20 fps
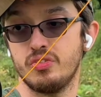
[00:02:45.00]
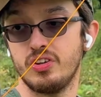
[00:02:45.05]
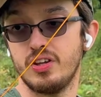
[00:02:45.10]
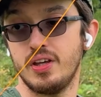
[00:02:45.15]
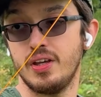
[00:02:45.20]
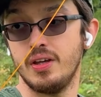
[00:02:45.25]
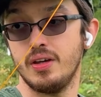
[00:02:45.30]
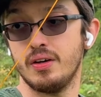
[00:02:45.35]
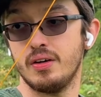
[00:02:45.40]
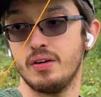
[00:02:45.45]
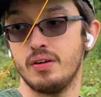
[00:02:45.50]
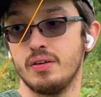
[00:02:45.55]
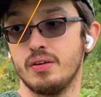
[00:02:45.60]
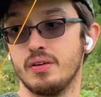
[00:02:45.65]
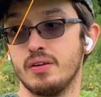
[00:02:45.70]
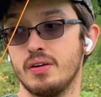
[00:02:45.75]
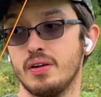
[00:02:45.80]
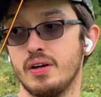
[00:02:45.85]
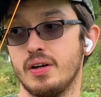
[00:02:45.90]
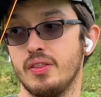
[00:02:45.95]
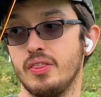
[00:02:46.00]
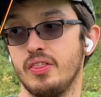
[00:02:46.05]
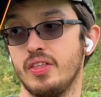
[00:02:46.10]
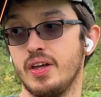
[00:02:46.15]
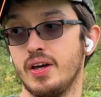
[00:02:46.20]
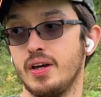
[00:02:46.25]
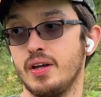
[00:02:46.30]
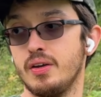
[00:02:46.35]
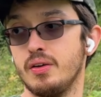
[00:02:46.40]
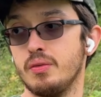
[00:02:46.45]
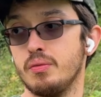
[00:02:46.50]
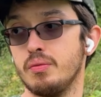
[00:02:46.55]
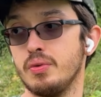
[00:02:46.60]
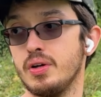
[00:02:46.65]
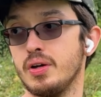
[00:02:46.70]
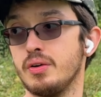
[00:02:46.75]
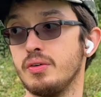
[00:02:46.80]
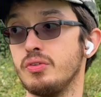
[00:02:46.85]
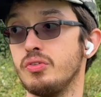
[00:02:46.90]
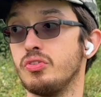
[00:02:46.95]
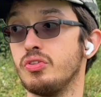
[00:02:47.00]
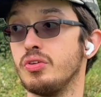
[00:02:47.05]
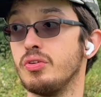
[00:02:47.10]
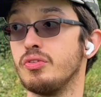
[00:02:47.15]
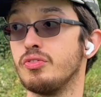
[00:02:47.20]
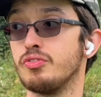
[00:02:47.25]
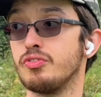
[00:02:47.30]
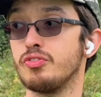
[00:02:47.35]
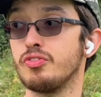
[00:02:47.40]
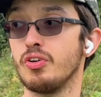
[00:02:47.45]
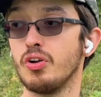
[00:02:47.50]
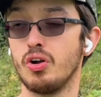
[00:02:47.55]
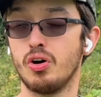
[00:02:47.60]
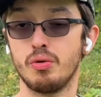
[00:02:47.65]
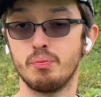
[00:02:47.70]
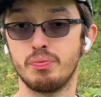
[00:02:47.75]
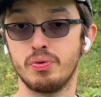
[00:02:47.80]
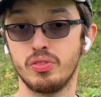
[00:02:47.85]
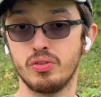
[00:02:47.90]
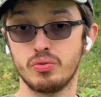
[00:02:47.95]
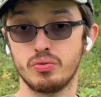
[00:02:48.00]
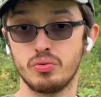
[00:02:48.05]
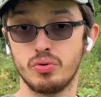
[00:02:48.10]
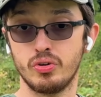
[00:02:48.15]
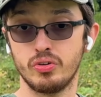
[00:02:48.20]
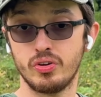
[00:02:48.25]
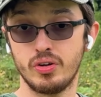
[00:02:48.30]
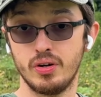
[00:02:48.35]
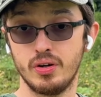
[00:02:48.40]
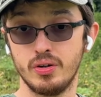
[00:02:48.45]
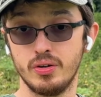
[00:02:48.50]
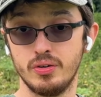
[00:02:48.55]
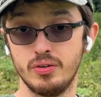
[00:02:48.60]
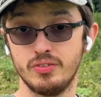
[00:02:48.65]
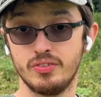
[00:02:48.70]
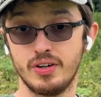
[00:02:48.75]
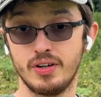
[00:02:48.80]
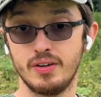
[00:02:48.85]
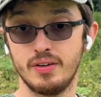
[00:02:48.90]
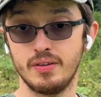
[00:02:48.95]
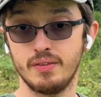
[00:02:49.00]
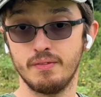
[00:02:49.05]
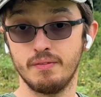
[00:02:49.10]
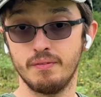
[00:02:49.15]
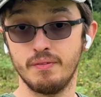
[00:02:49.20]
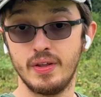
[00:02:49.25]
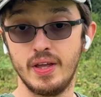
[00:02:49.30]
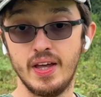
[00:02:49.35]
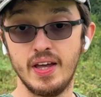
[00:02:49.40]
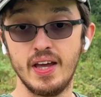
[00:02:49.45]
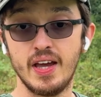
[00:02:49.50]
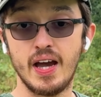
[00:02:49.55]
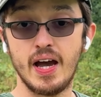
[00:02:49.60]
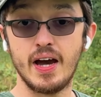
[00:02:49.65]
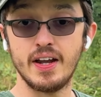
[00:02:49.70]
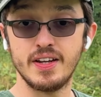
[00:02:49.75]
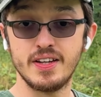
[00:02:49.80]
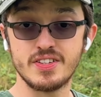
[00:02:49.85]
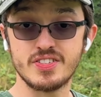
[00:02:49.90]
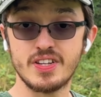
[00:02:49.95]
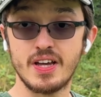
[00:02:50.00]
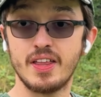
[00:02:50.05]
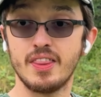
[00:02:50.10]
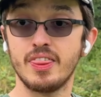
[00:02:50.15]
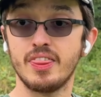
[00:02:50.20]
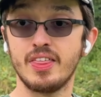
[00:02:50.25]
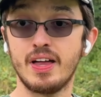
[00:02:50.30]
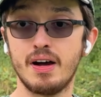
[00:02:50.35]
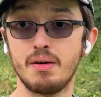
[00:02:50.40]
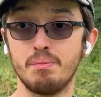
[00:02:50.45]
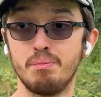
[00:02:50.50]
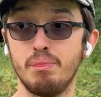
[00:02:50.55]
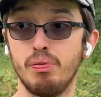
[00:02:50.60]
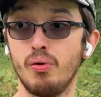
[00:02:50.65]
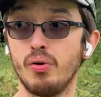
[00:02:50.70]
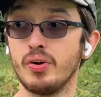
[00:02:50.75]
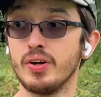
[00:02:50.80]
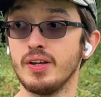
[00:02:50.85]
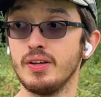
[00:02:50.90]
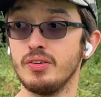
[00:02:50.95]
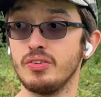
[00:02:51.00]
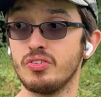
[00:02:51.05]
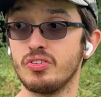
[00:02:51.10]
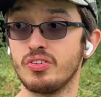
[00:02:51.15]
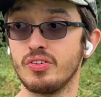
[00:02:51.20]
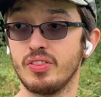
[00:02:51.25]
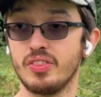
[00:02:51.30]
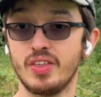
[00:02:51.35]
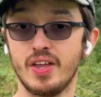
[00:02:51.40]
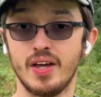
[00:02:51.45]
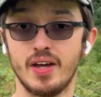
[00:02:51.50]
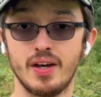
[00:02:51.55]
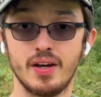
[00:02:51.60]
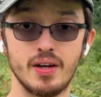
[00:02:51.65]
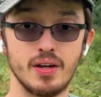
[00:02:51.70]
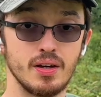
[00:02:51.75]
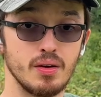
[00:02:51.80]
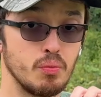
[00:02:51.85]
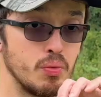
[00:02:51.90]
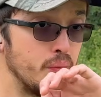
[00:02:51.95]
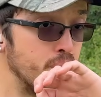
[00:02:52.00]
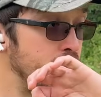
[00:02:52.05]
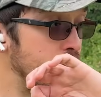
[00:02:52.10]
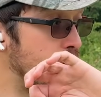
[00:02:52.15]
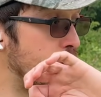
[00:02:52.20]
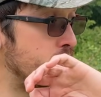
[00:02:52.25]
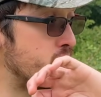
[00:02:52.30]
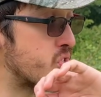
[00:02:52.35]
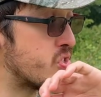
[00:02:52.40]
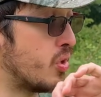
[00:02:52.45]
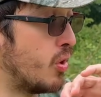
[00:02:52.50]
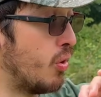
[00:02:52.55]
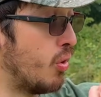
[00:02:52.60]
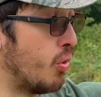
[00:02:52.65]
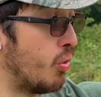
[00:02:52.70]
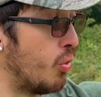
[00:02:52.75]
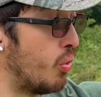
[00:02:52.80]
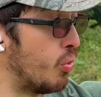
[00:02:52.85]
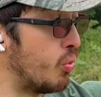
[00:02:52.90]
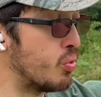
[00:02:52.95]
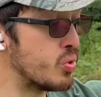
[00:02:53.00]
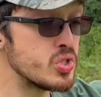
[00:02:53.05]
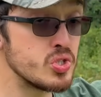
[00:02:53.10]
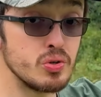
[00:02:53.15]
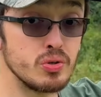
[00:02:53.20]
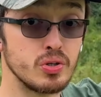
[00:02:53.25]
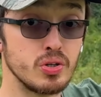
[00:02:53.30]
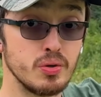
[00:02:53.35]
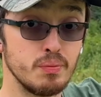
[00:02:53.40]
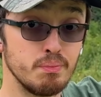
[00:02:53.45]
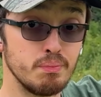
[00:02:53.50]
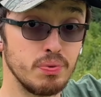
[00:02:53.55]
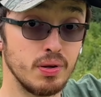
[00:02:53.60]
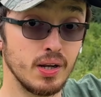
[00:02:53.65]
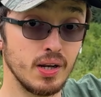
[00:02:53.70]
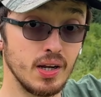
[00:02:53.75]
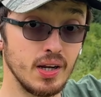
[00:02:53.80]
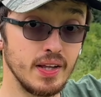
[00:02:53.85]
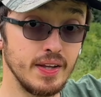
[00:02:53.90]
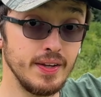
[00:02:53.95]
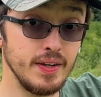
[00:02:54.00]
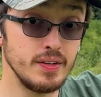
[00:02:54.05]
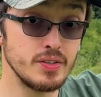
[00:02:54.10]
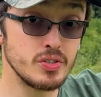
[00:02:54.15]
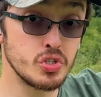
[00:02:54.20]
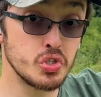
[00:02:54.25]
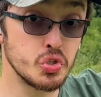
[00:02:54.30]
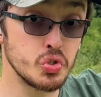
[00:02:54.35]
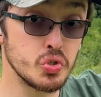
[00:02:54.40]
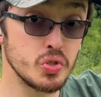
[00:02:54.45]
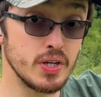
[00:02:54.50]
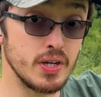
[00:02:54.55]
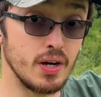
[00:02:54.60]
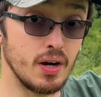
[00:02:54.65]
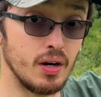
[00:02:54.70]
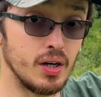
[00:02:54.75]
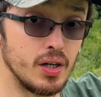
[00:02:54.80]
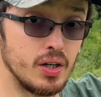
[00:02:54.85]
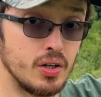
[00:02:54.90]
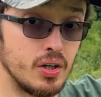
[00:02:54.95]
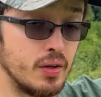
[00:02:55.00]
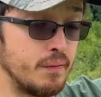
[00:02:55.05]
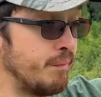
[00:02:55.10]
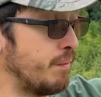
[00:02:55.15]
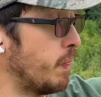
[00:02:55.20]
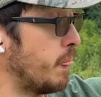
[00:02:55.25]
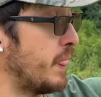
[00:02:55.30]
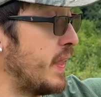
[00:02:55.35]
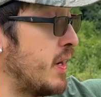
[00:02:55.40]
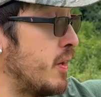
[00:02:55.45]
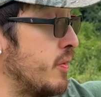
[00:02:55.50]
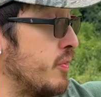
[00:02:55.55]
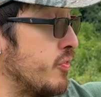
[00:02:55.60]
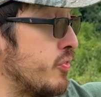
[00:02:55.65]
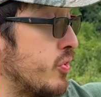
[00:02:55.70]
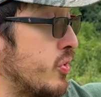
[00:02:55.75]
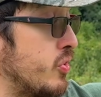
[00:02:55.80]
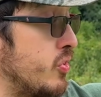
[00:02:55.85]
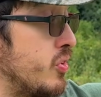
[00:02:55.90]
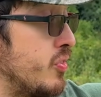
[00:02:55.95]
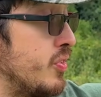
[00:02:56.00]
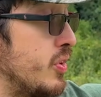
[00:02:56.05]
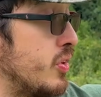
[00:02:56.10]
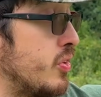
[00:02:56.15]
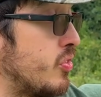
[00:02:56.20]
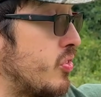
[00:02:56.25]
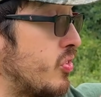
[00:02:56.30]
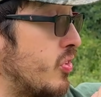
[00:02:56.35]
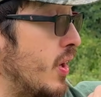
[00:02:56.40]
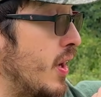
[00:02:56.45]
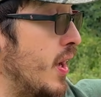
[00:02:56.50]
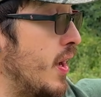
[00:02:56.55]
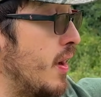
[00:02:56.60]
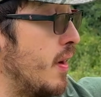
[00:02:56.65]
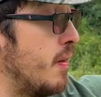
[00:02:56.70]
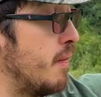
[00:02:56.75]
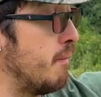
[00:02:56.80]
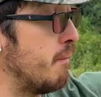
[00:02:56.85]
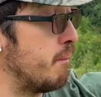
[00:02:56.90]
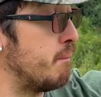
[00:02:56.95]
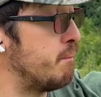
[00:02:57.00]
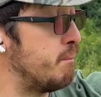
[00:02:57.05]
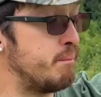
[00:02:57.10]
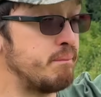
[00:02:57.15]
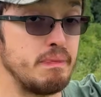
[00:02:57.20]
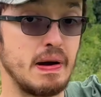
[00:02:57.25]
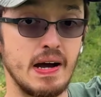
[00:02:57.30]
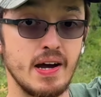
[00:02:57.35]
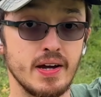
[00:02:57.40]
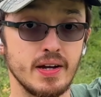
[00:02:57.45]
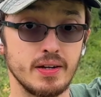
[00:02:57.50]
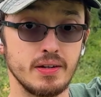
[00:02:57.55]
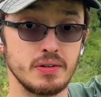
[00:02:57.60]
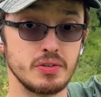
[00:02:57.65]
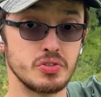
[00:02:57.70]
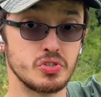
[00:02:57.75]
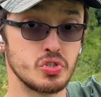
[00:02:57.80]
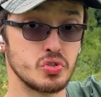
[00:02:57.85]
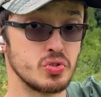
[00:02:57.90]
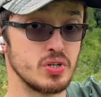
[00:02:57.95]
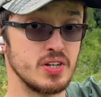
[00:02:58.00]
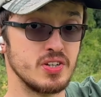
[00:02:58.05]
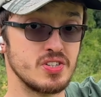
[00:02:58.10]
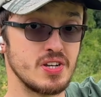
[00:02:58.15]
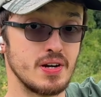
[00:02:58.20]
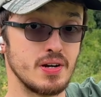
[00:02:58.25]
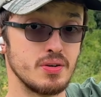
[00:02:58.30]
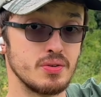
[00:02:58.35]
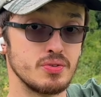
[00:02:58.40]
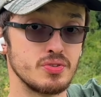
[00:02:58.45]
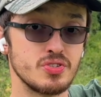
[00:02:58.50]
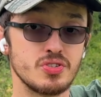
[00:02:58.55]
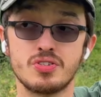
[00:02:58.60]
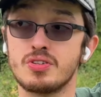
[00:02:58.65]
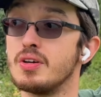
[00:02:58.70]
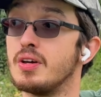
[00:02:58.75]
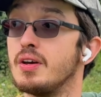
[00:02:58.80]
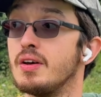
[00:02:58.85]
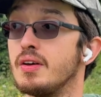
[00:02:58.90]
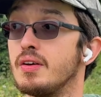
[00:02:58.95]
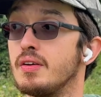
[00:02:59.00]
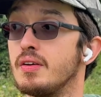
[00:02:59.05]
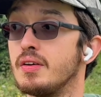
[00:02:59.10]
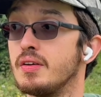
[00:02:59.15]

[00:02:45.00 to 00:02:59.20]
go up to here, and then we're going to flop the rod over. And it's at that point there where we're going to haul to a complete straight arm out in front of us. Bang, straight out.